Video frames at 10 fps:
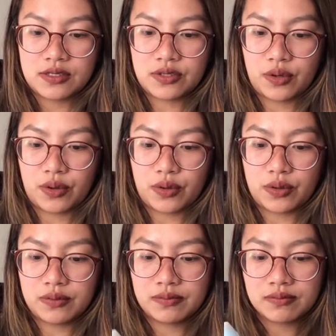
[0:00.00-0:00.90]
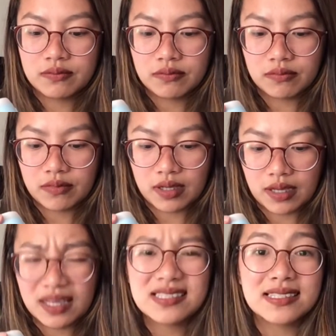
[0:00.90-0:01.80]
So
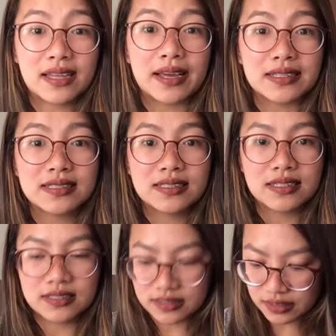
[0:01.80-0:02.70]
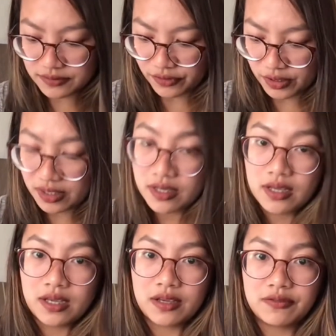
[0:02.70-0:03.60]
it's nice. It's nice for
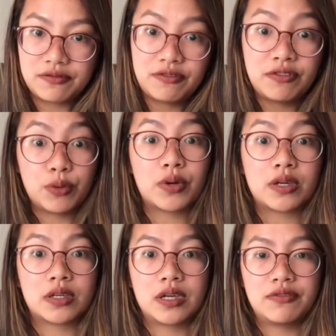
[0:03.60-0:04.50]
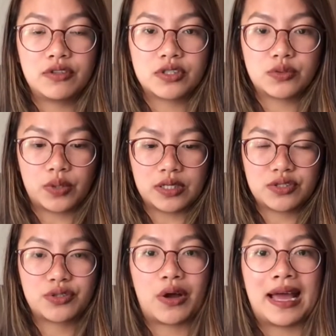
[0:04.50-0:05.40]
if you just want
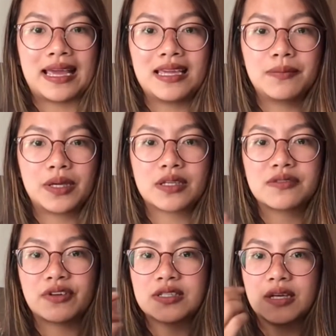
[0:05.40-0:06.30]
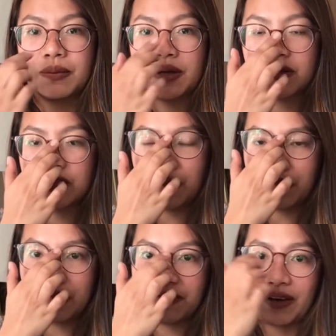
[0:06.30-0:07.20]
to try, because for some other
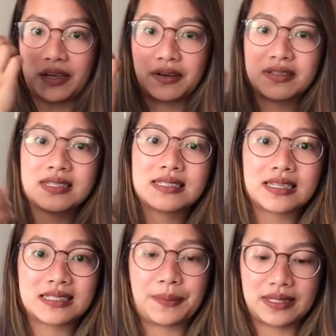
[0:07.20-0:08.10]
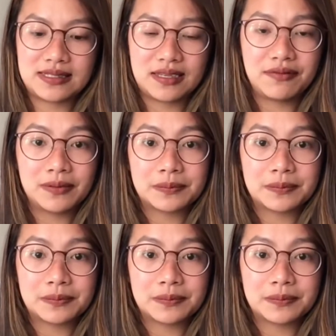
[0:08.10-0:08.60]
humidifiers it's expensive.